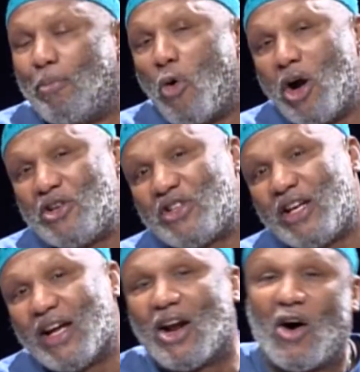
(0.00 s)

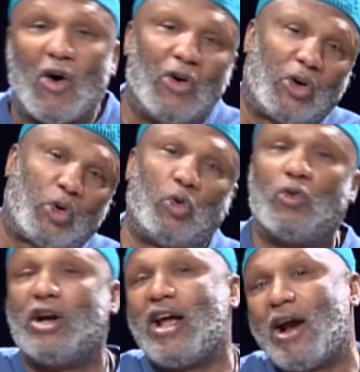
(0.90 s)
Boise and all the
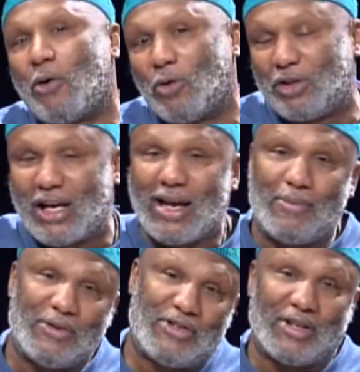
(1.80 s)
crew and Harold
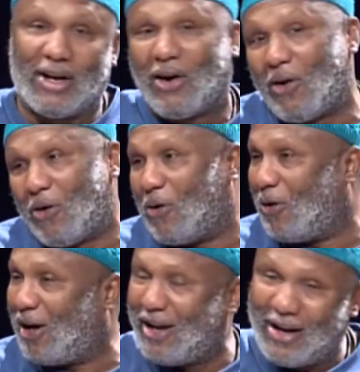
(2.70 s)
Davis and
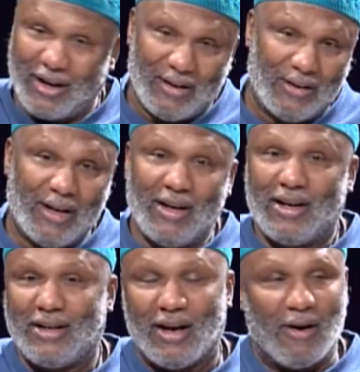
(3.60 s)
all that, and
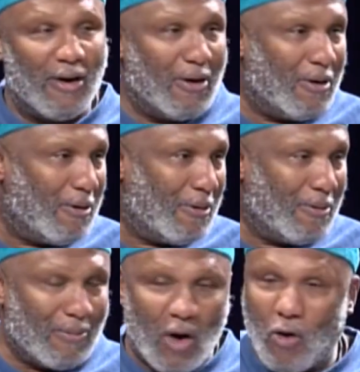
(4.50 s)

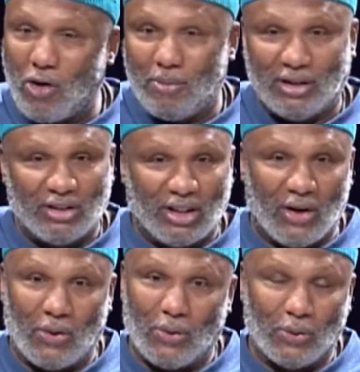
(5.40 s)
Alderman
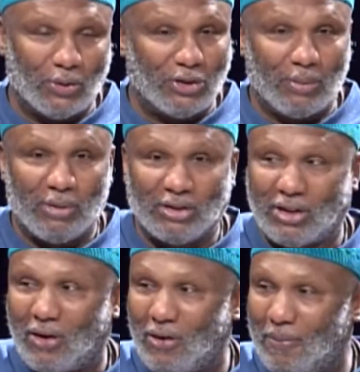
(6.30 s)
Jones and
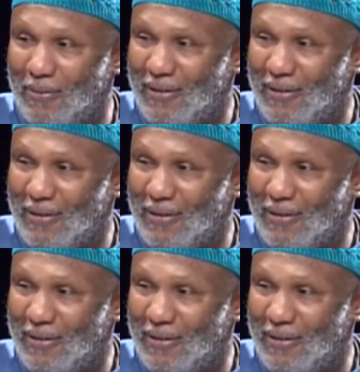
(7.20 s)
Virgil.